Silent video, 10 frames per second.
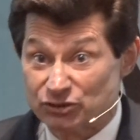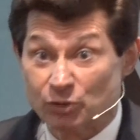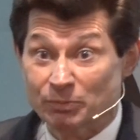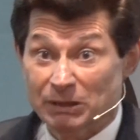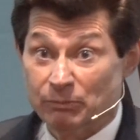So
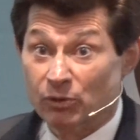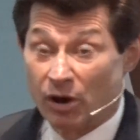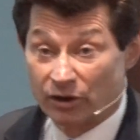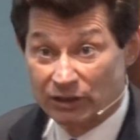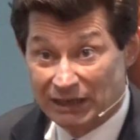people
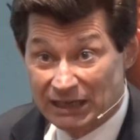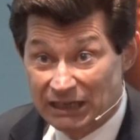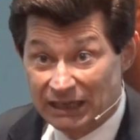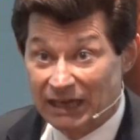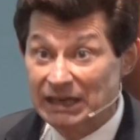are
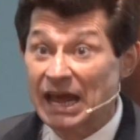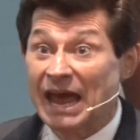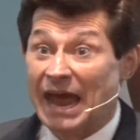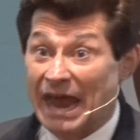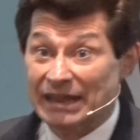eating it
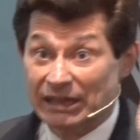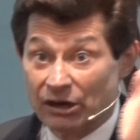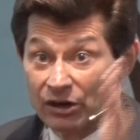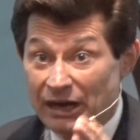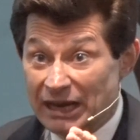and
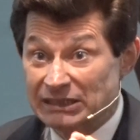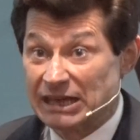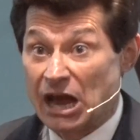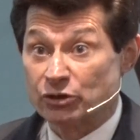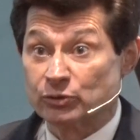they're
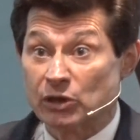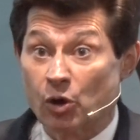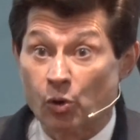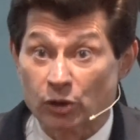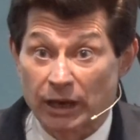encountering a
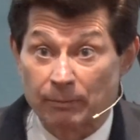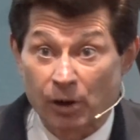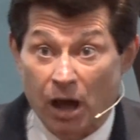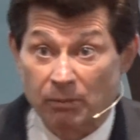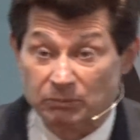whole lot of
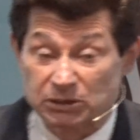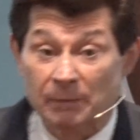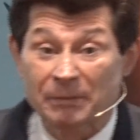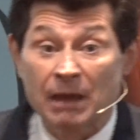problems.